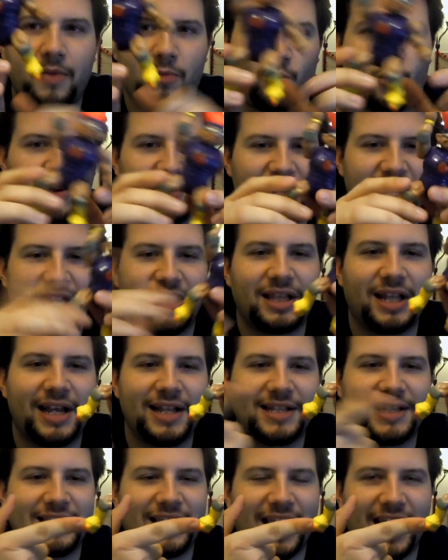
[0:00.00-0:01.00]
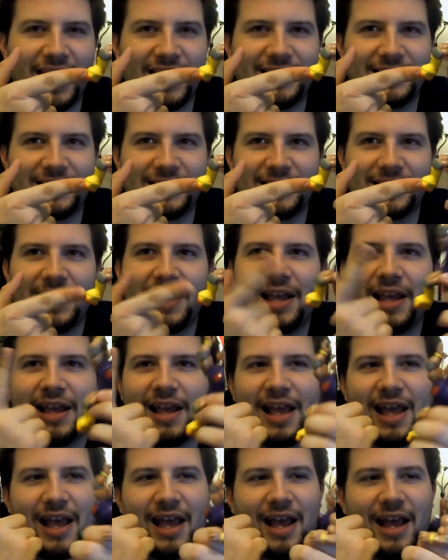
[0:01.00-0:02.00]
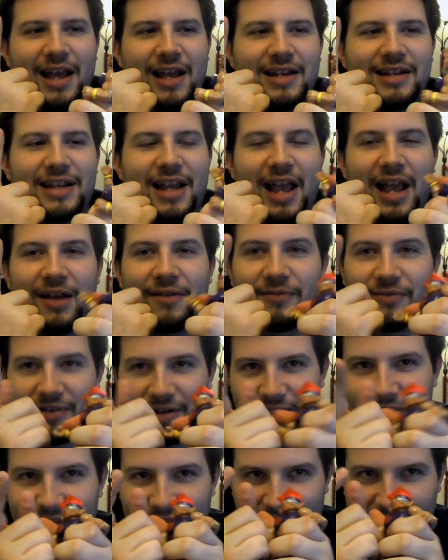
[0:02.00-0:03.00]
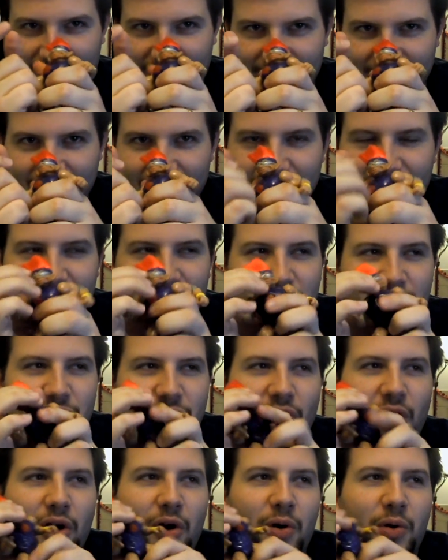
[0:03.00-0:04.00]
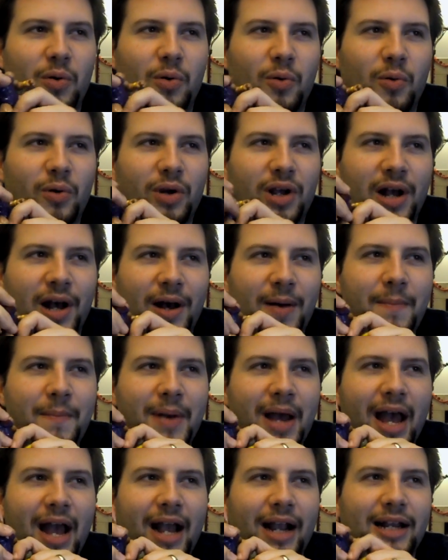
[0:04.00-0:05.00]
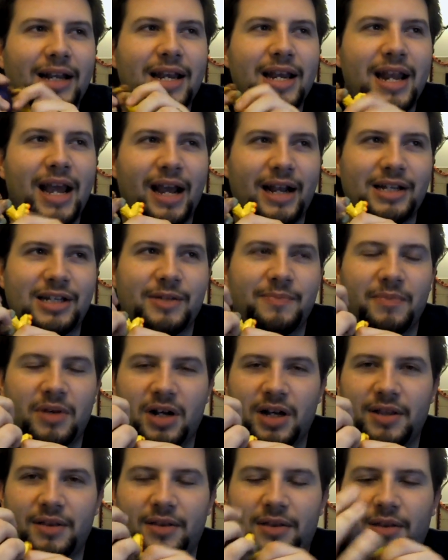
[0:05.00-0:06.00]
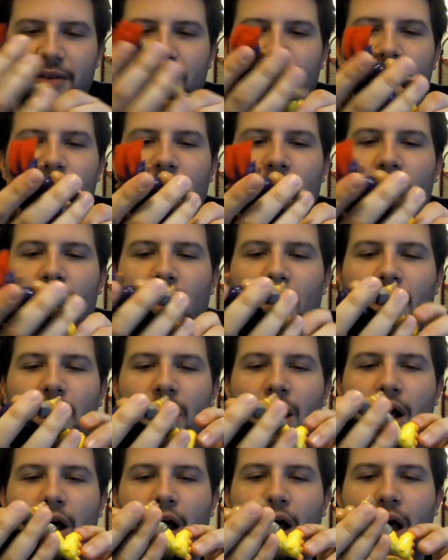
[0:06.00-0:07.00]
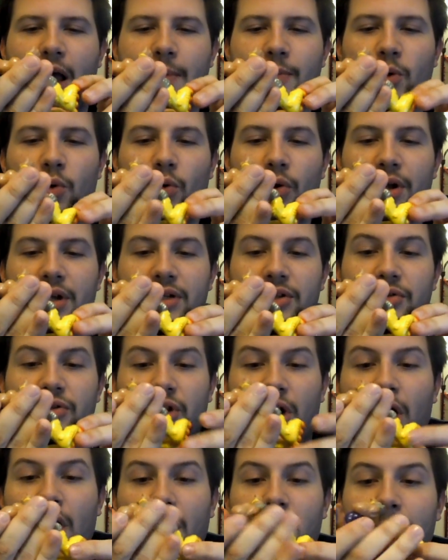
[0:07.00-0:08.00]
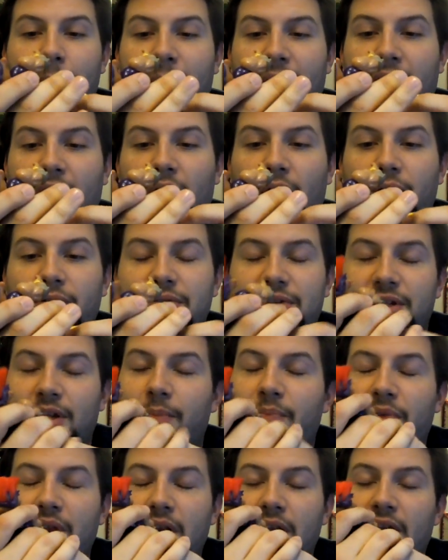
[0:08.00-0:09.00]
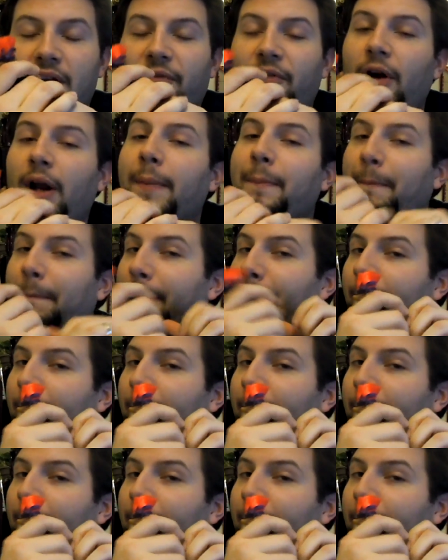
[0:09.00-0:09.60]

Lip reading: with inline skates and everything. So come back next month. I'm going to talk about something different